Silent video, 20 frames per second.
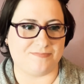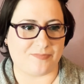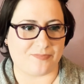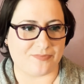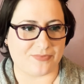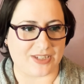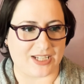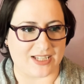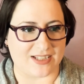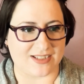
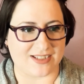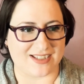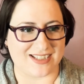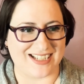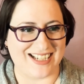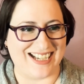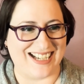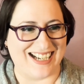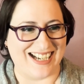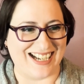Yes.
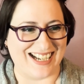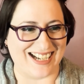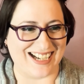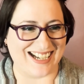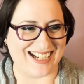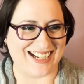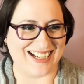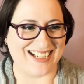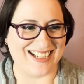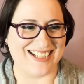
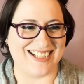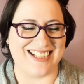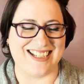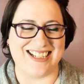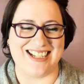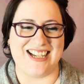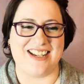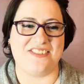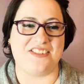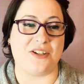
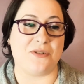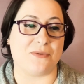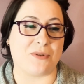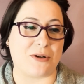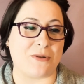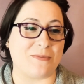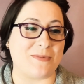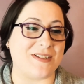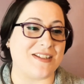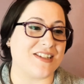Then
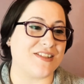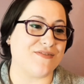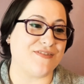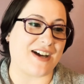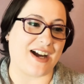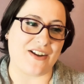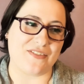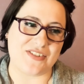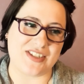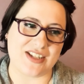Romans
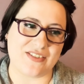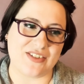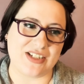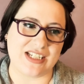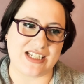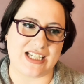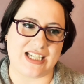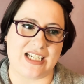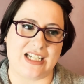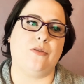
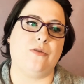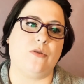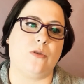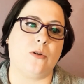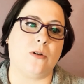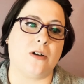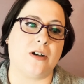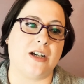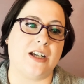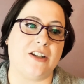5:17,
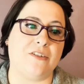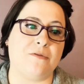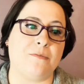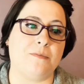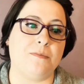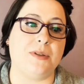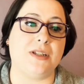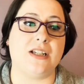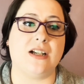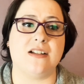for if
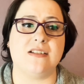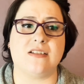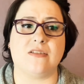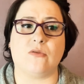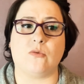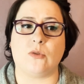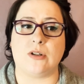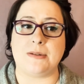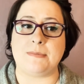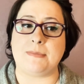because of
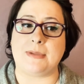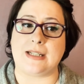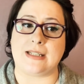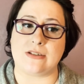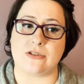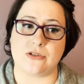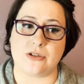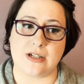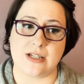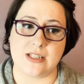one
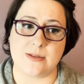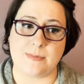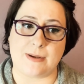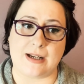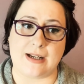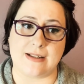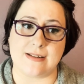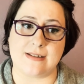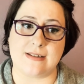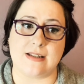man's
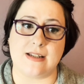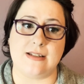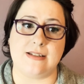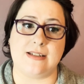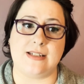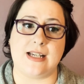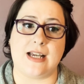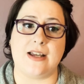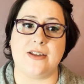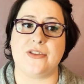trespass,
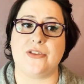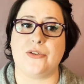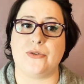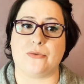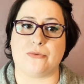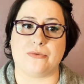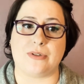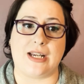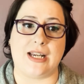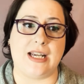death
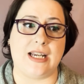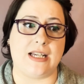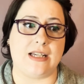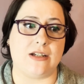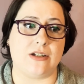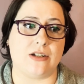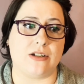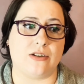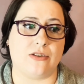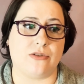
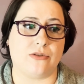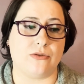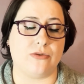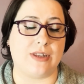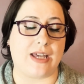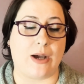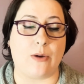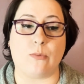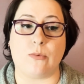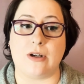reigned through
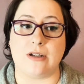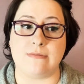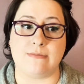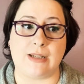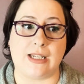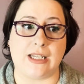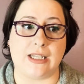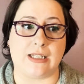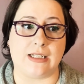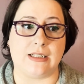that one
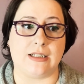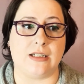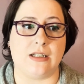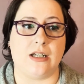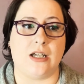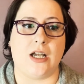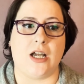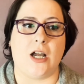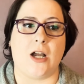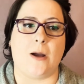man,
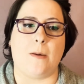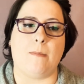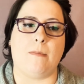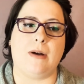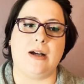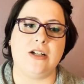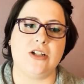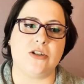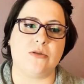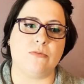
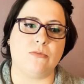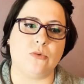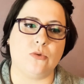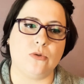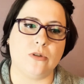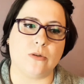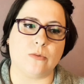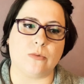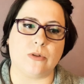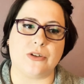much
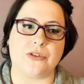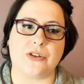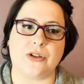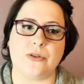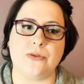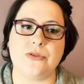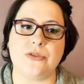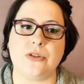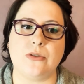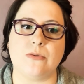more will
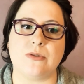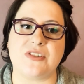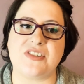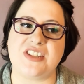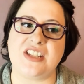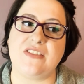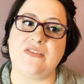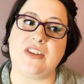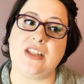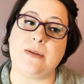those who
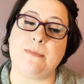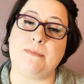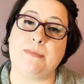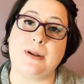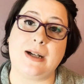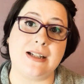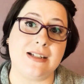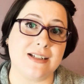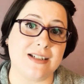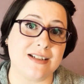receive the
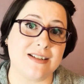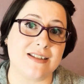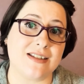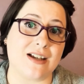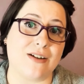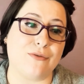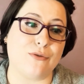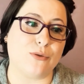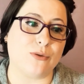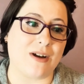abundance
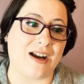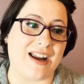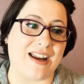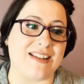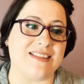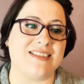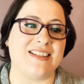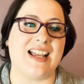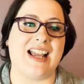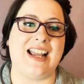of
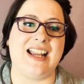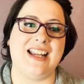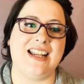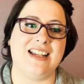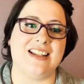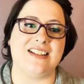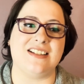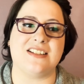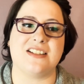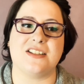grace
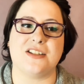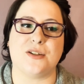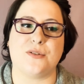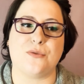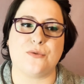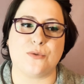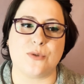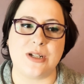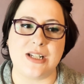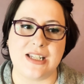and the
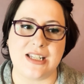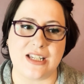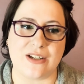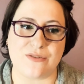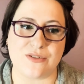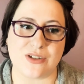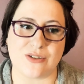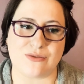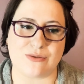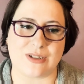free
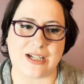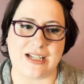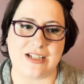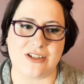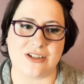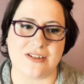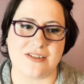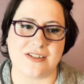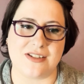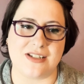gift of
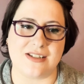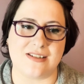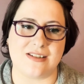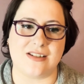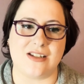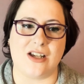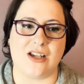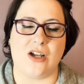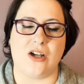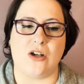righteousness
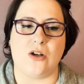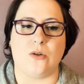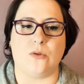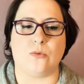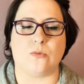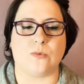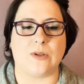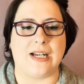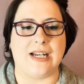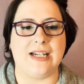
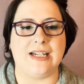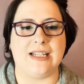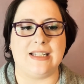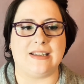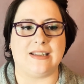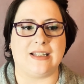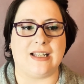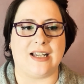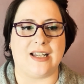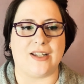reign
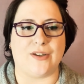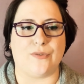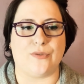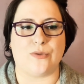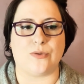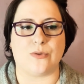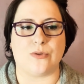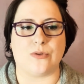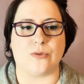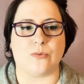in life
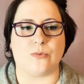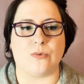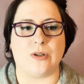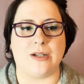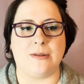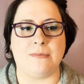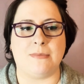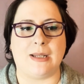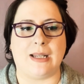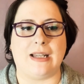through the
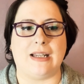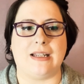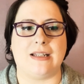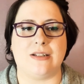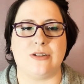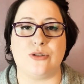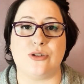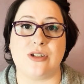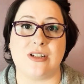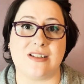one
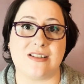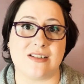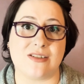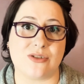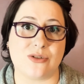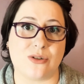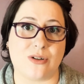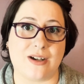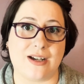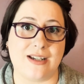man, Jesus
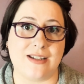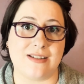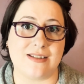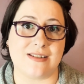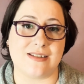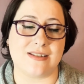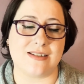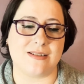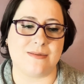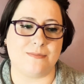
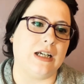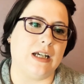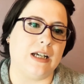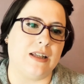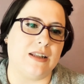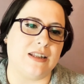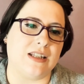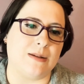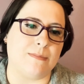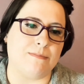Christ.
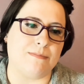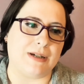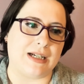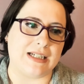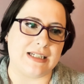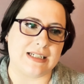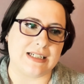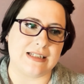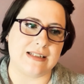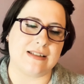The
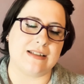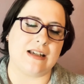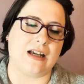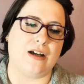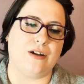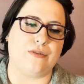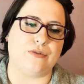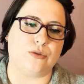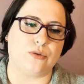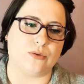abundance
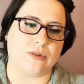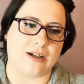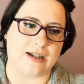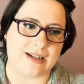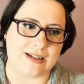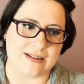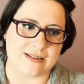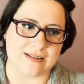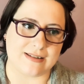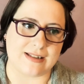of
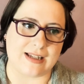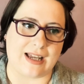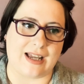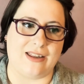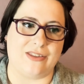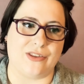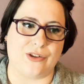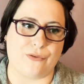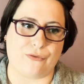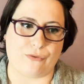grace
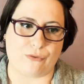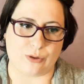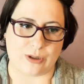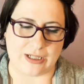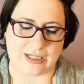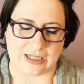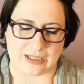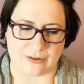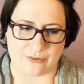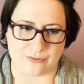and the free
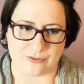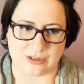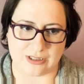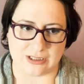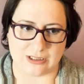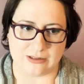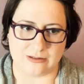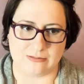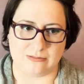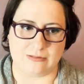gift
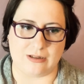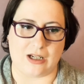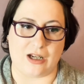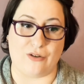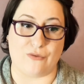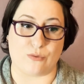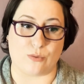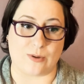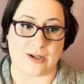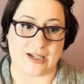
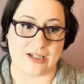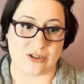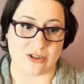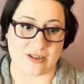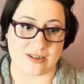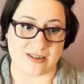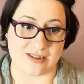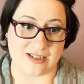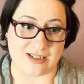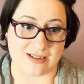of
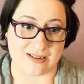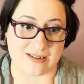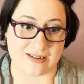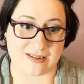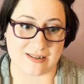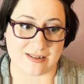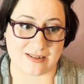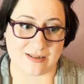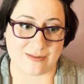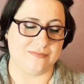
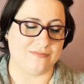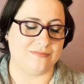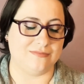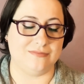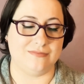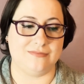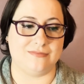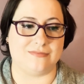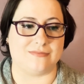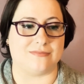righteousness.
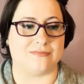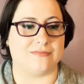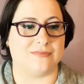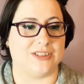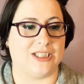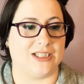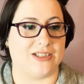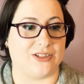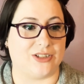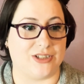
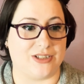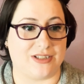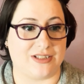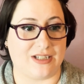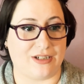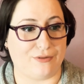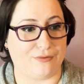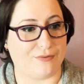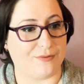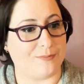That's good
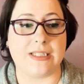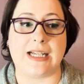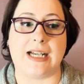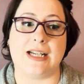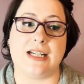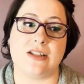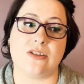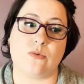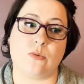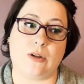stuff.
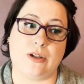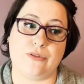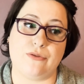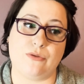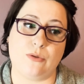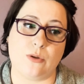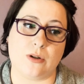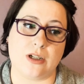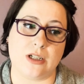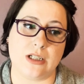Titus
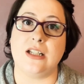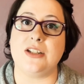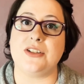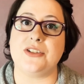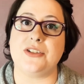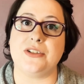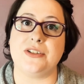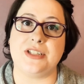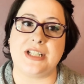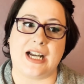1:4,
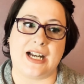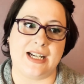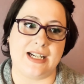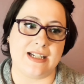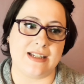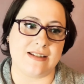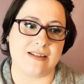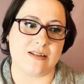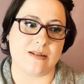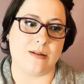to
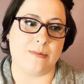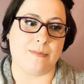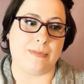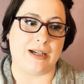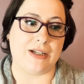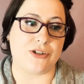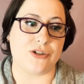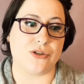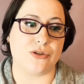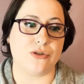Titus,
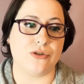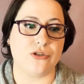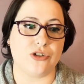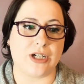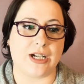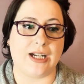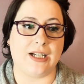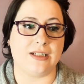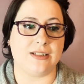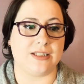my true
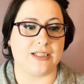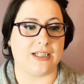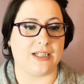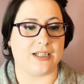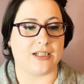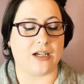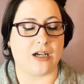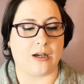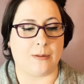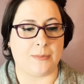child in a
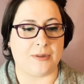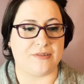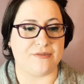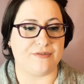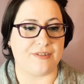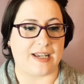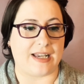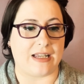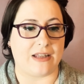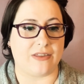common
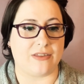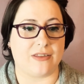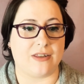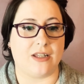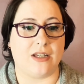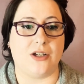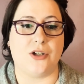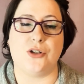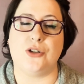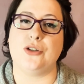faith,
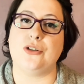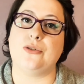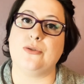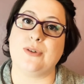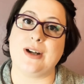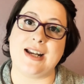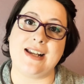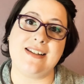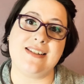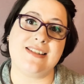
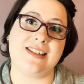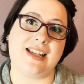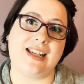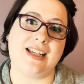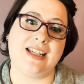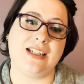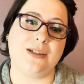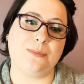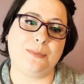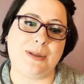grace
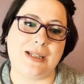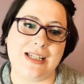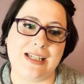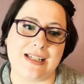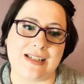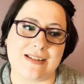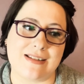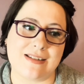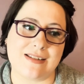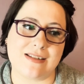and
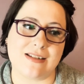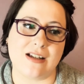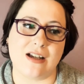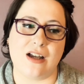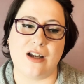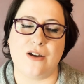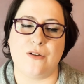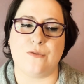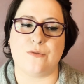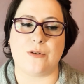peace
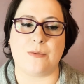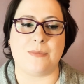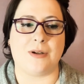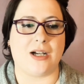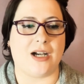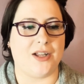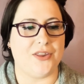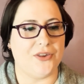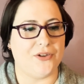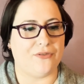from
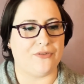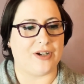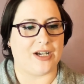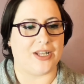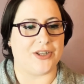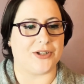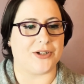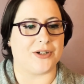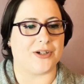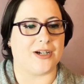God the
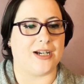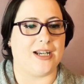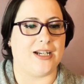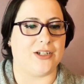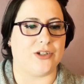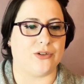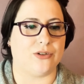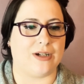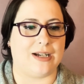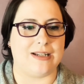Father
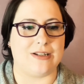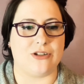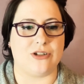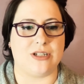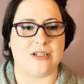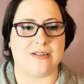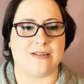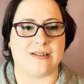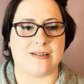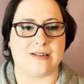and Christ
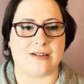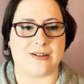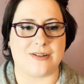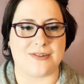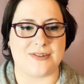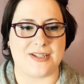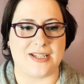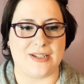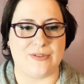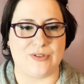Jesus our
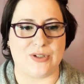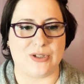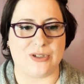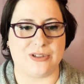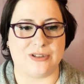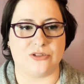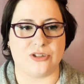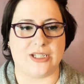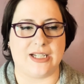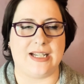Savior.
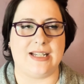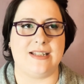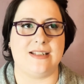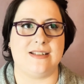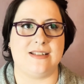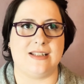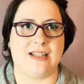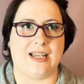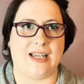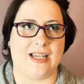
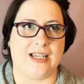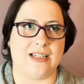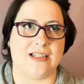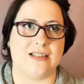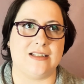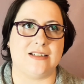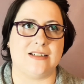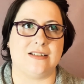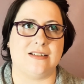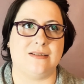Grace
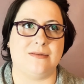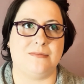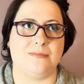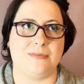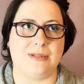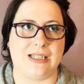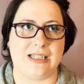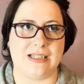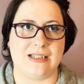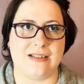and
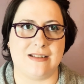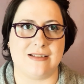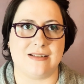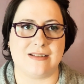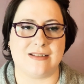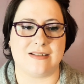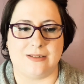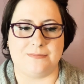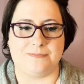peace.